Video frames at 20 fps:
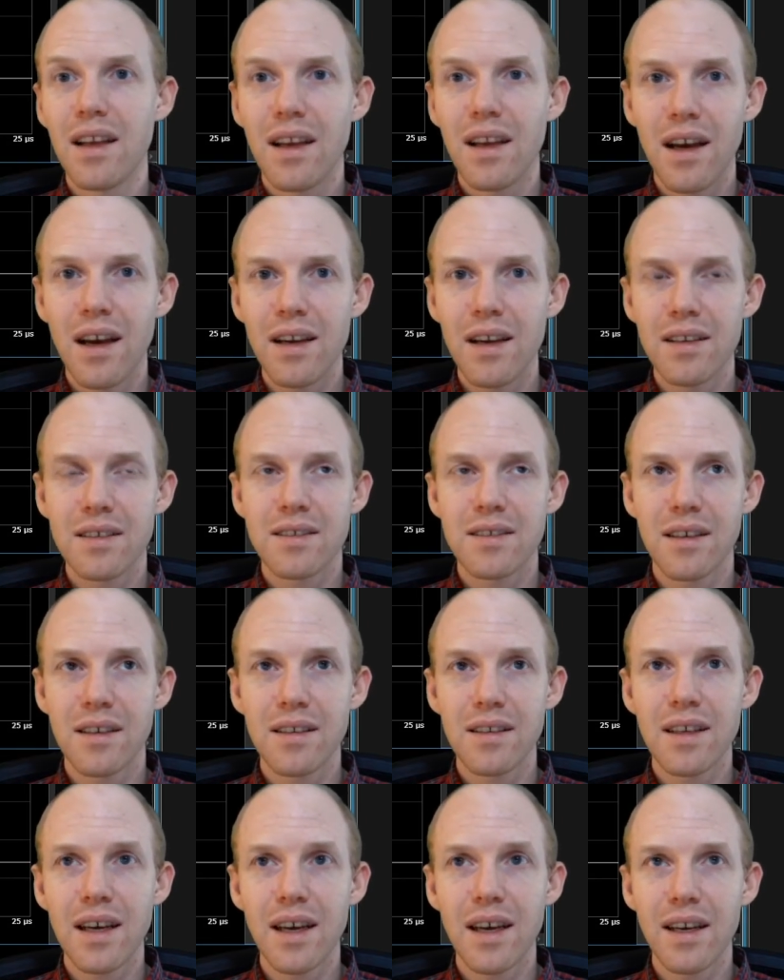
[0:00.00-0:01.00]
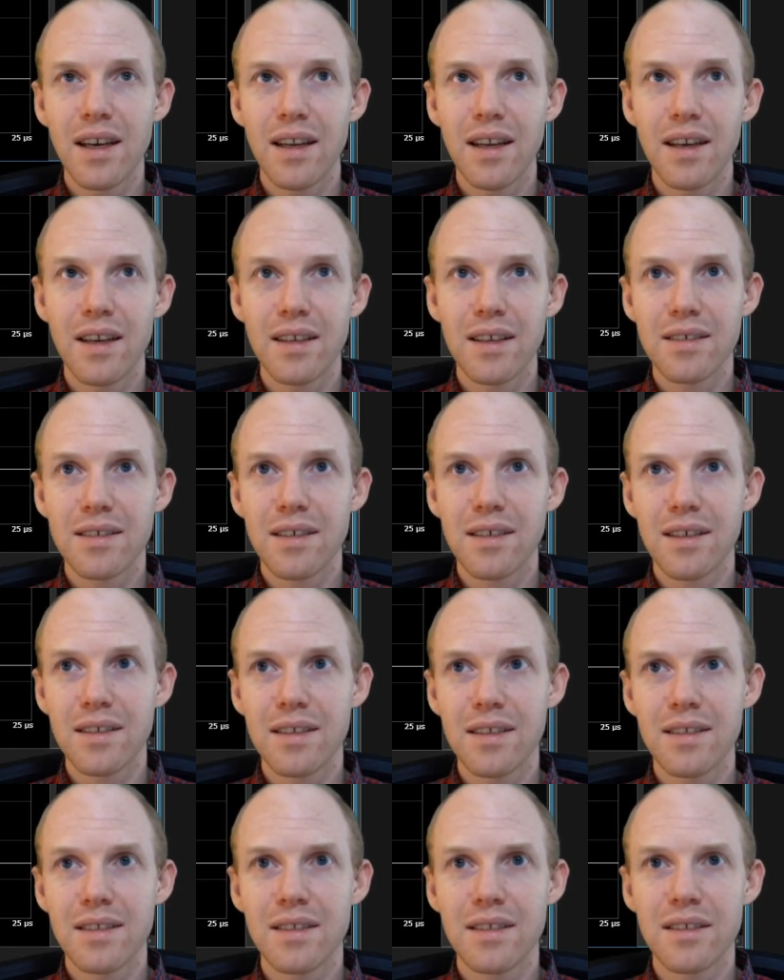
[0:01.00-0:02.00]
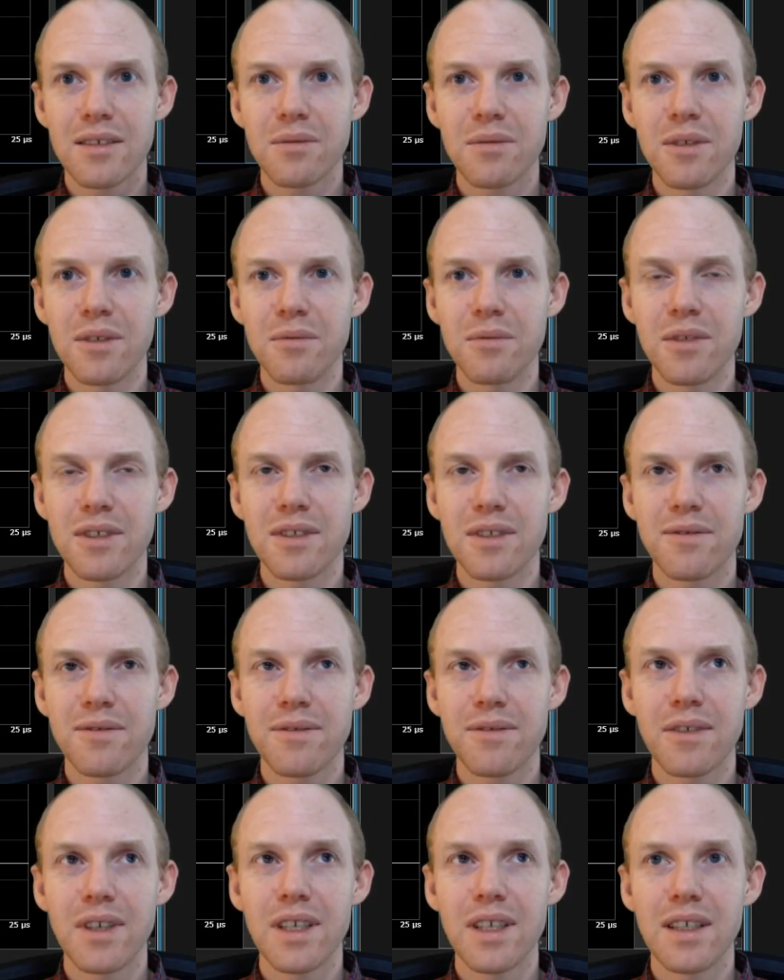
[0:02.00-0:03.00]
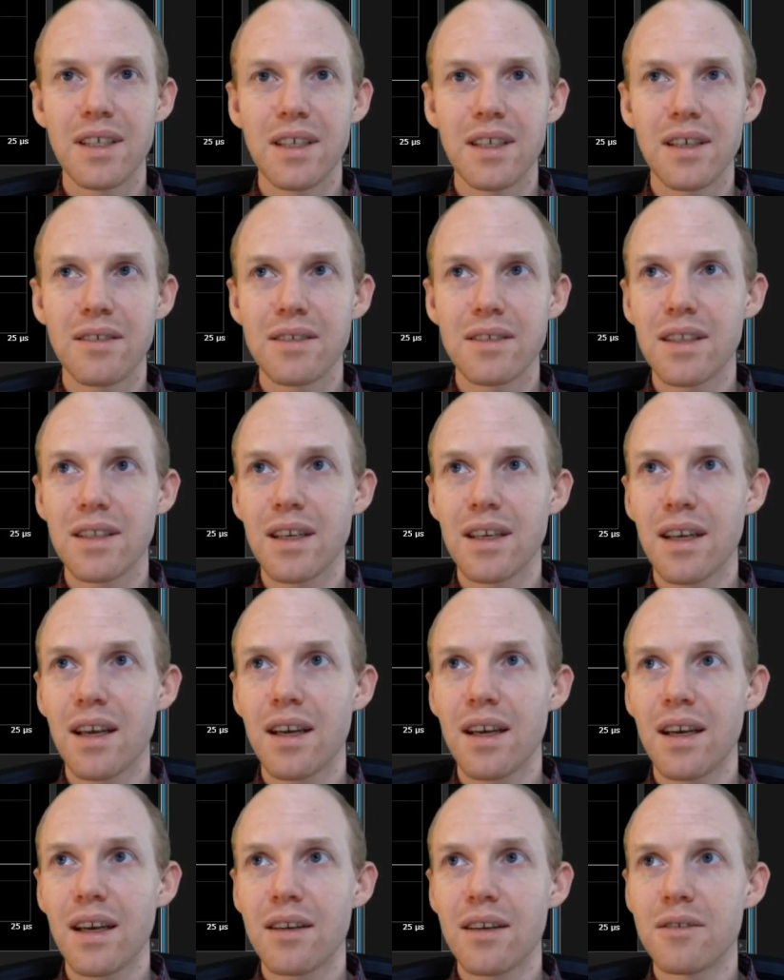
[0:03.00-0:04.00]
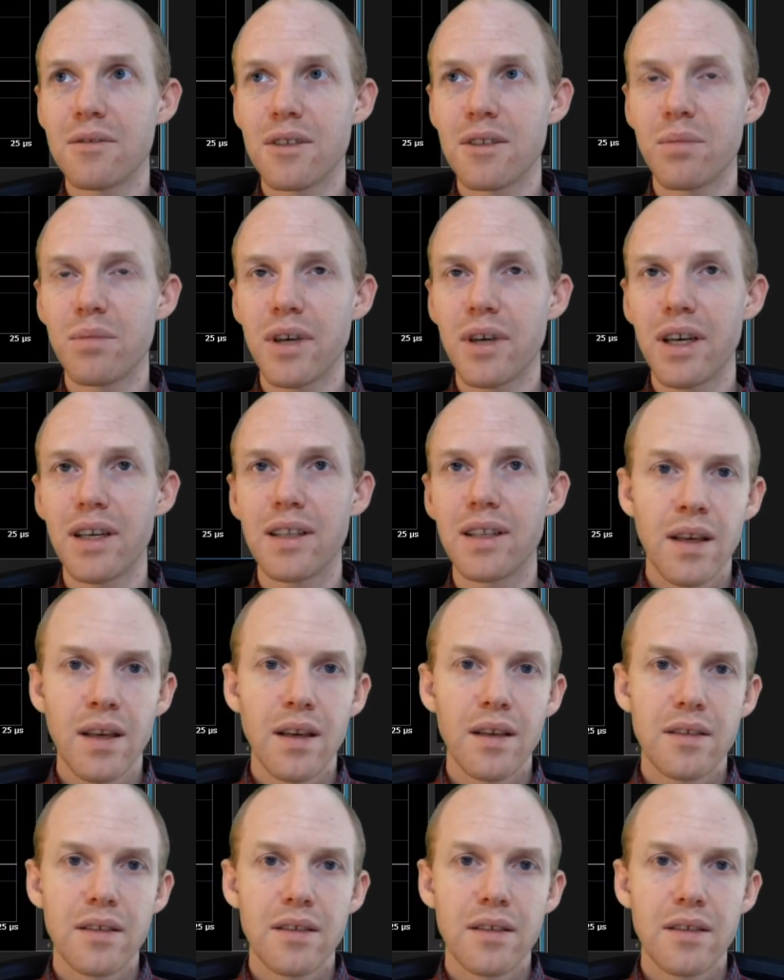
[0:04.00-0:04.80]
I just saw that, and I saw that this one wasn't free, and I was like, ah, what a pile.